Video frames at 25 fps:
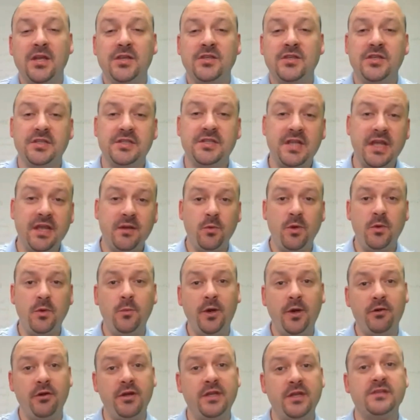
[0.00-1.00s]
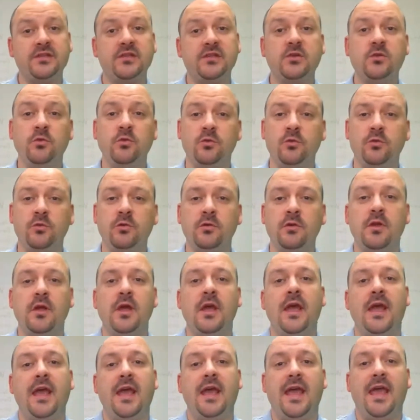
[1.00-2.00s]
Just like when we're in school,
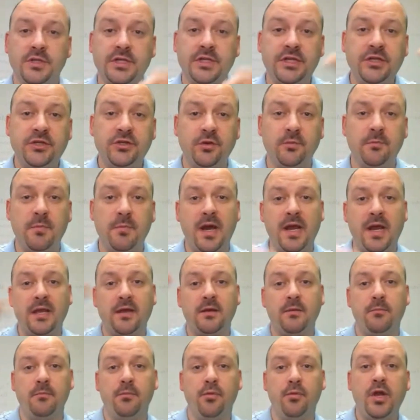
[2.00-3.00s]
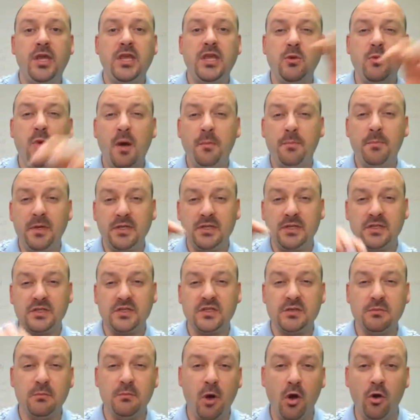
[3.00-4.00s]
a teacher might break you up into
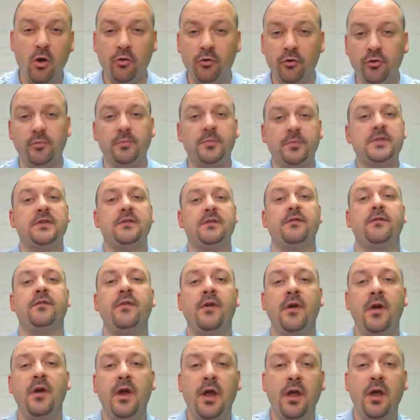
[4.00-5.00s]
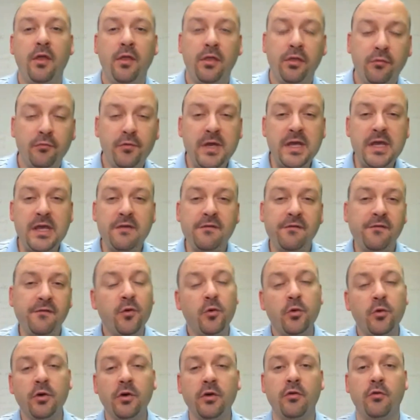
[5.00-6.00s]
small groups of 3,
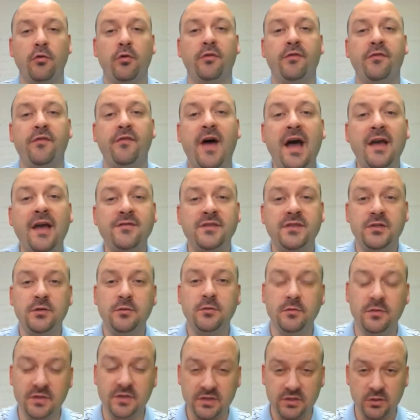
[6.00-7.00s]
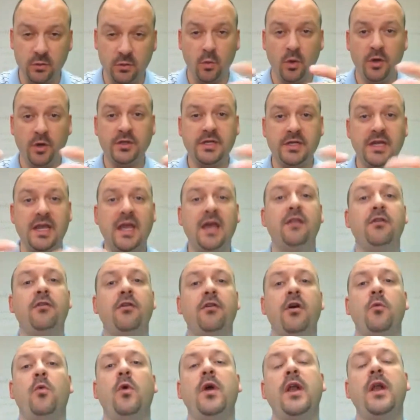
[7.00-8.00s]
4, or 5 students to work together
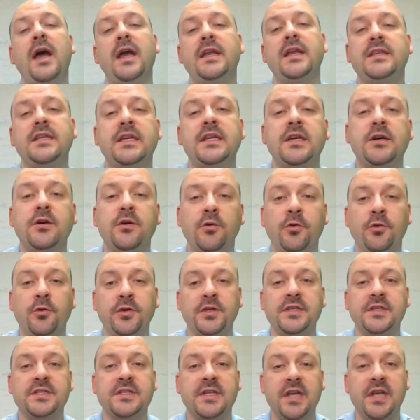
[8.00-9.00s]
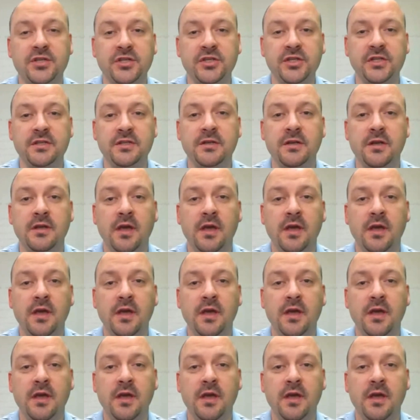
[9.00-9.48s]
on one idea or discussion.